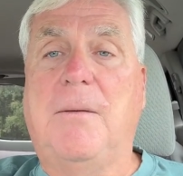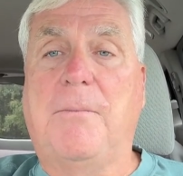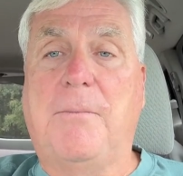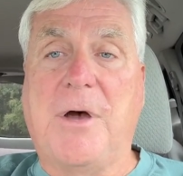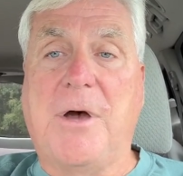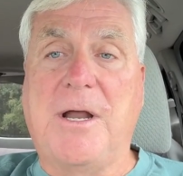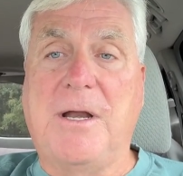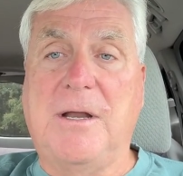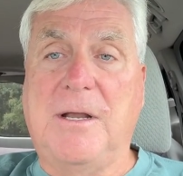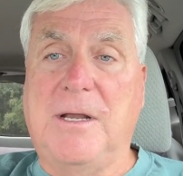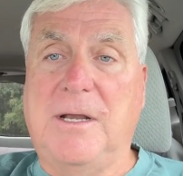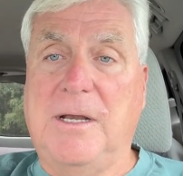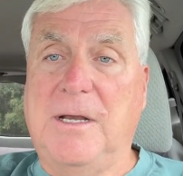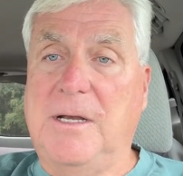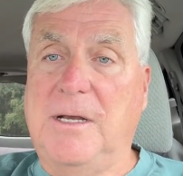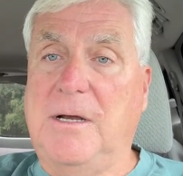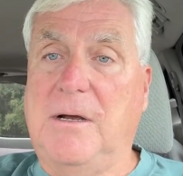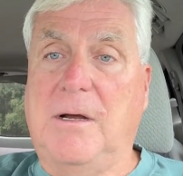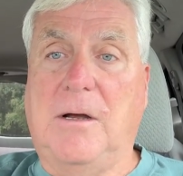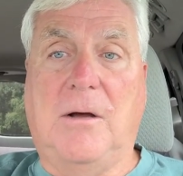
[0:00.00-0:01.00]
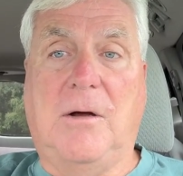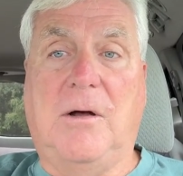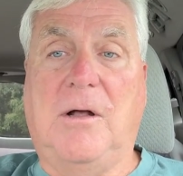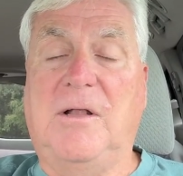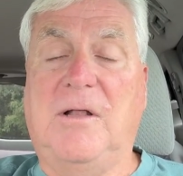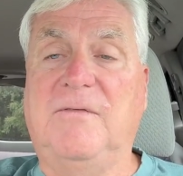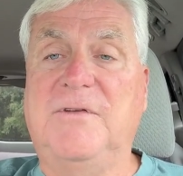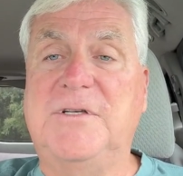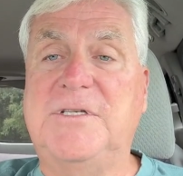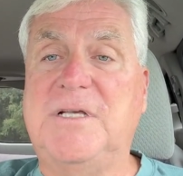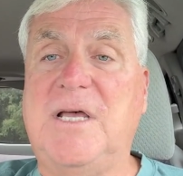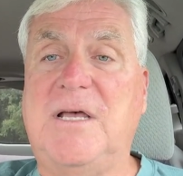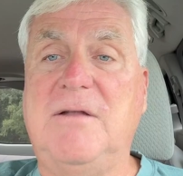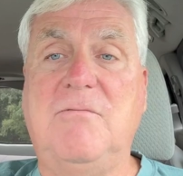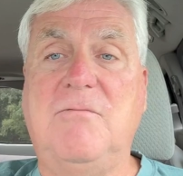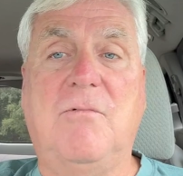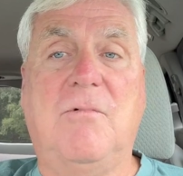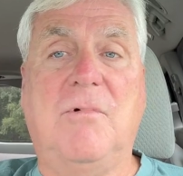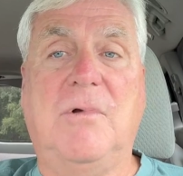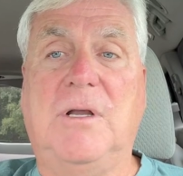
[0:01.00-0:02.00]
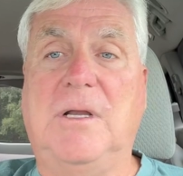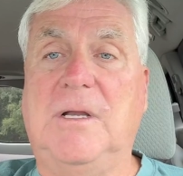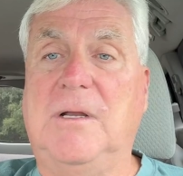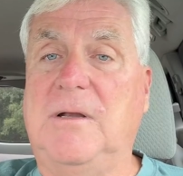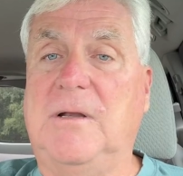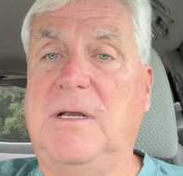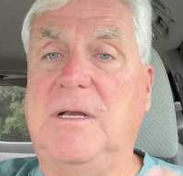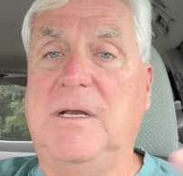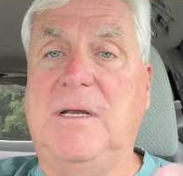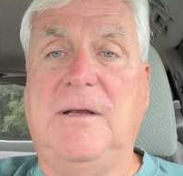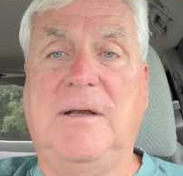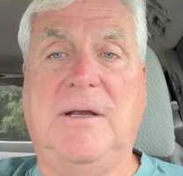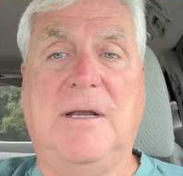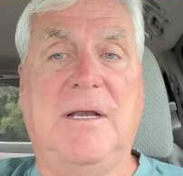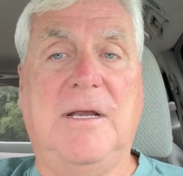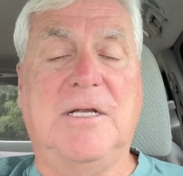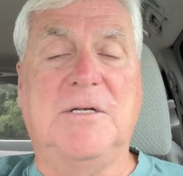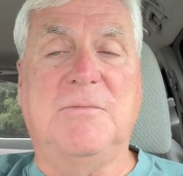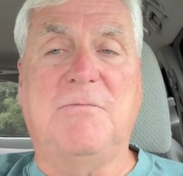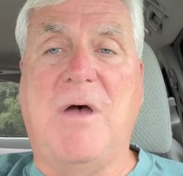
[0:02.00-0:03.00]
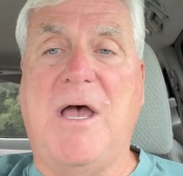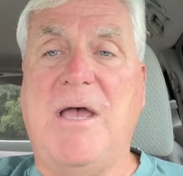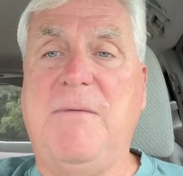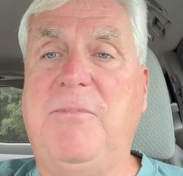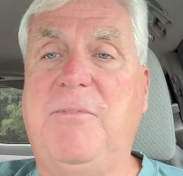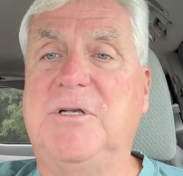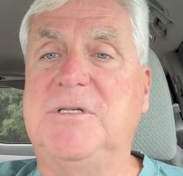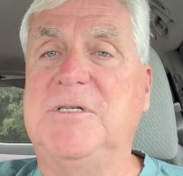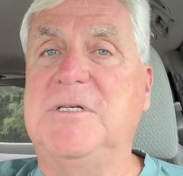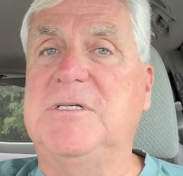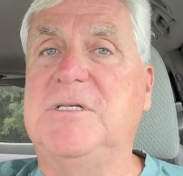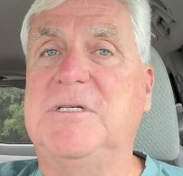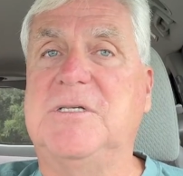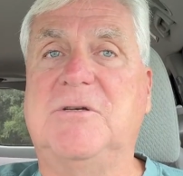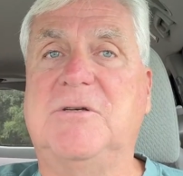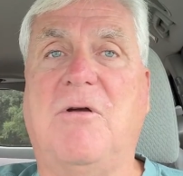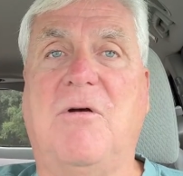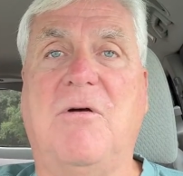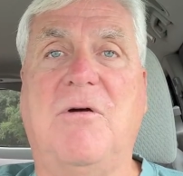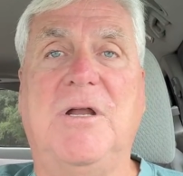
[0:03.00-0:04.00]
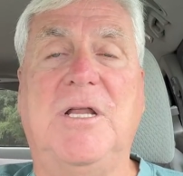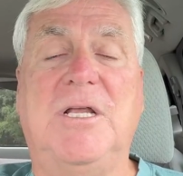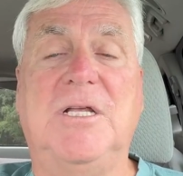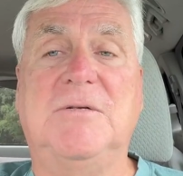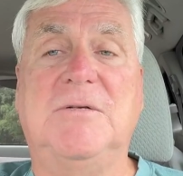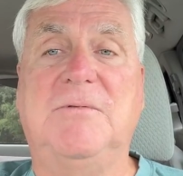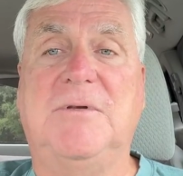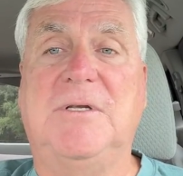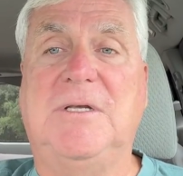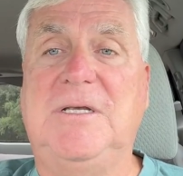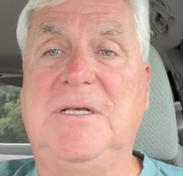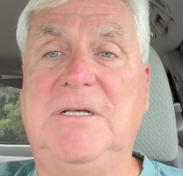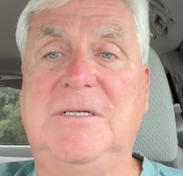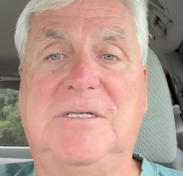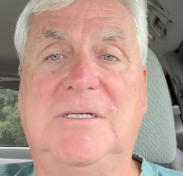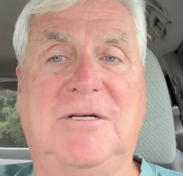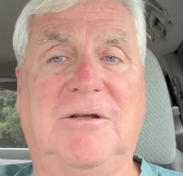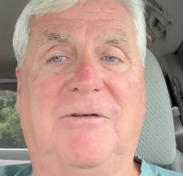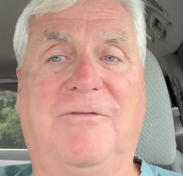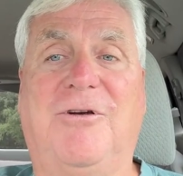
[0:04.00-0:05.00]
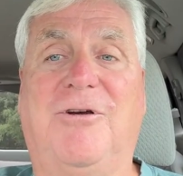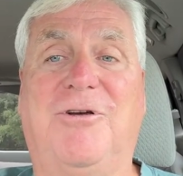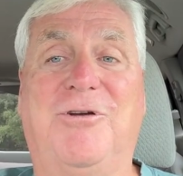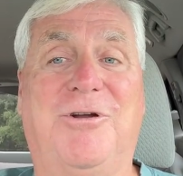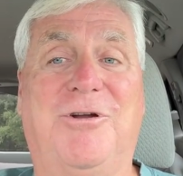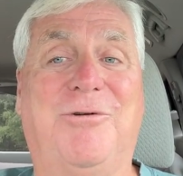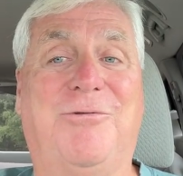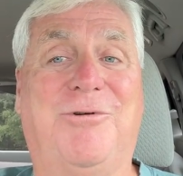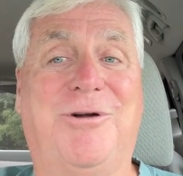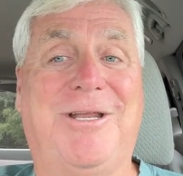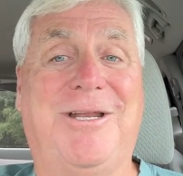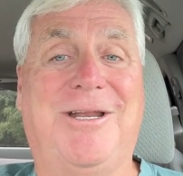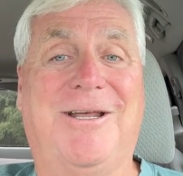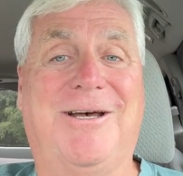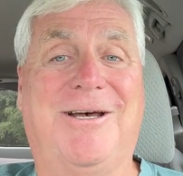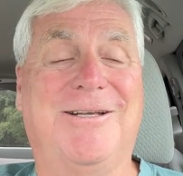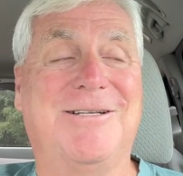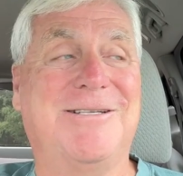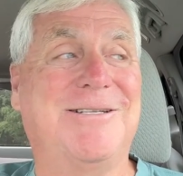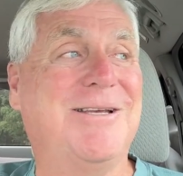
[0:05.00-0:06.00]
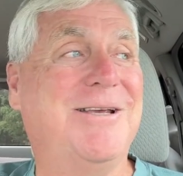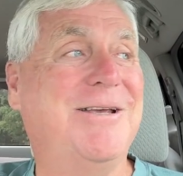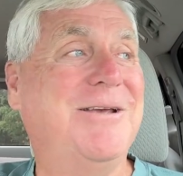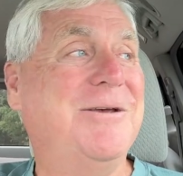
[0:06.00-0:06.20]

But all of a sudden, as my business is growing, he's still very good at what he does.